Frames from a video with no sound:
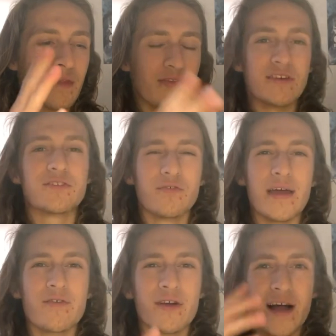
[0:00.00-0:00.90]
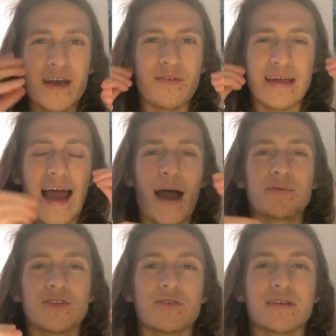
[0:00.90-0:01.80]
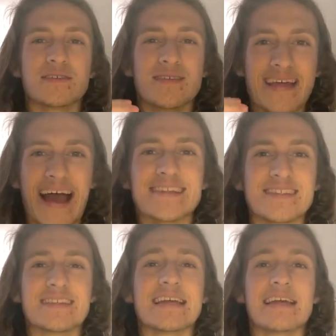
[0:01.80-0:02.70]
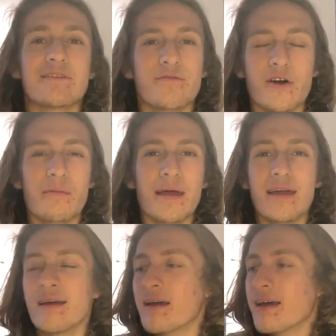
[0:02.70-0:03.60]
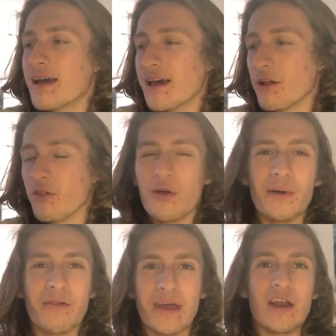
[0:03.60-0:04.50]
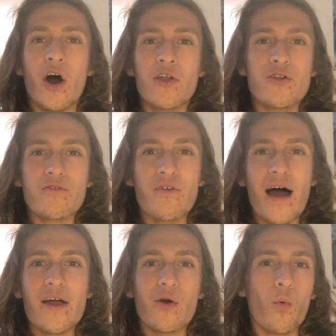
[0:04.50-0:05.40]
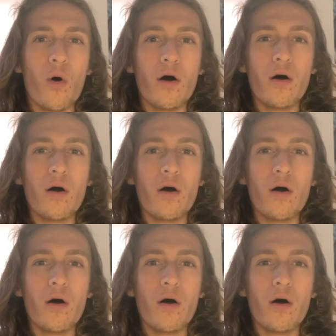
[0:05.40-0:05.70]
this flavor kind of encapsulates that scene for me in a little bit, like an underwater